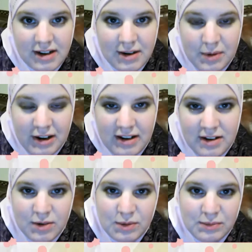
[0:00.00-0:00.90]
Assalamu
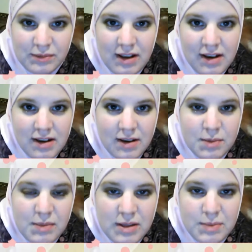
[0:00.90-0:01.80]
alaikum.
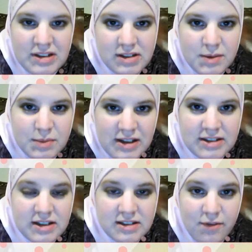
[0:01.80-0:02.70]
May the peace and
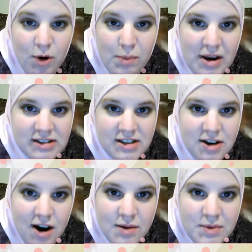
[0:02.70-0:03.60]
blessings of
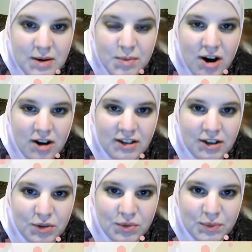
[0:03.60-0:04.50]
Almighty God be upon
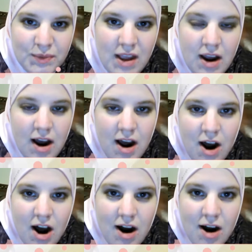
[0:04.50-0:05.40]
you.
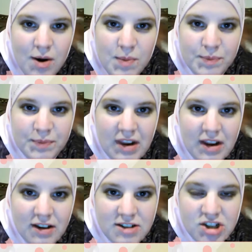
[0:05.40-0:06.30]

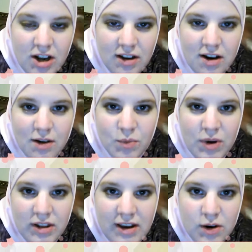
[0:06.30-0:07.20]
Inshallah,
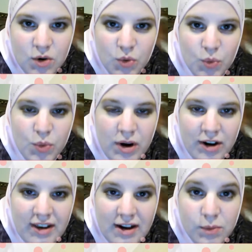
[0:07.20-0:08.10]
God willing,
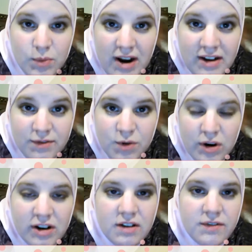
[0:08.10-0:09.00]
we're getting ready
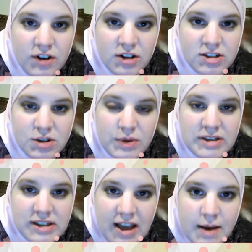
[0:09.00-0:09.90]
for Convert to
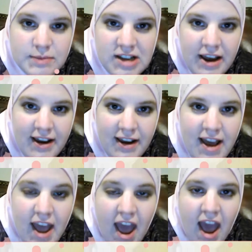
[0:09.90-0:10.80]
Islam Day.
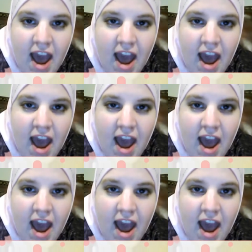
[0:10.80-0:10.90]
